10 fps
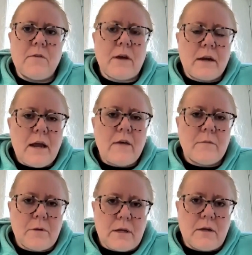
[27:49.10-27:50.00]
You've got to have
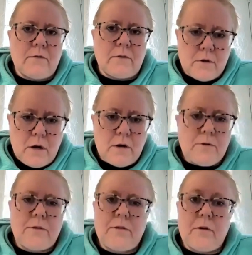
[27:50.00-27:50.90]
a plan for
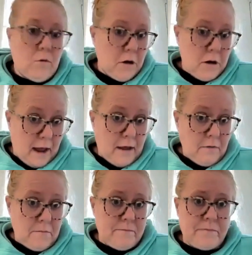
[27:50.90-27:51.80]
growth or
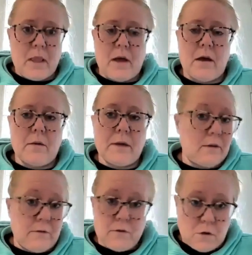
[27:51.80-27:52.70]
not.
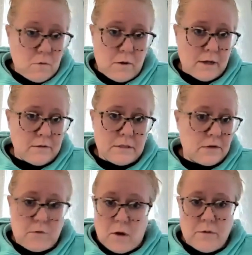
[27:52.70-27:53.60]
And if you don't want
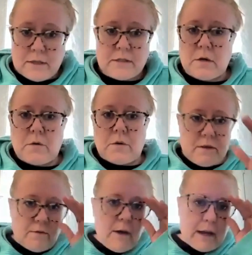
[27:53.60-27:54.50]
to grow, that's
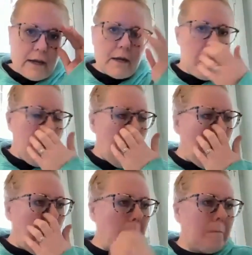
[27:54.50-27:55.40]
totally fine.
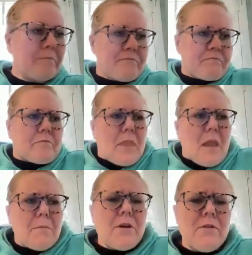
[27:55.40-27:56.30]

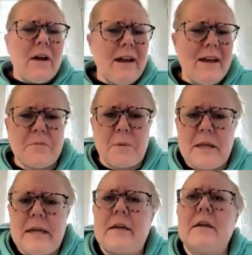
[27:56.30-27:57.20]
But you've got to have a
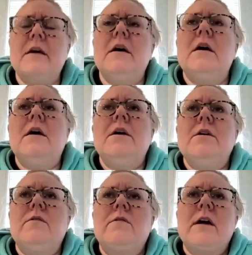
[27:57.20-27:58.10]
plan.
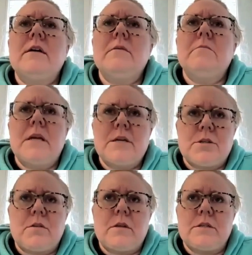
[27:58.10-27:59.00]
You've got to make
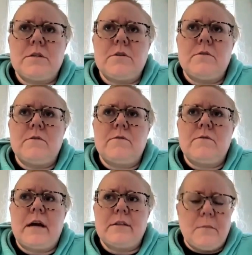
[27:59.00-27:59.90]
sure that
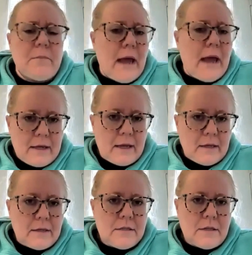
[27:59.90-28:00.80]
you've got the back
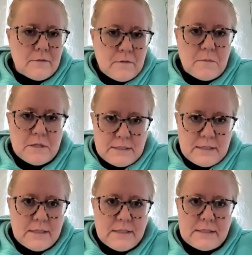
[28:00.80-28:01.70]
end of the
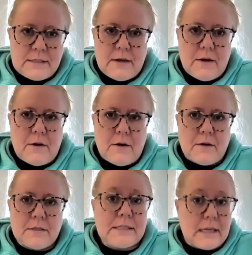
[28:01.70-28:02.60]
business
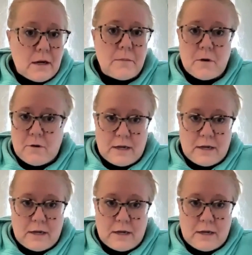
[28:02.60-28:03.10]
set up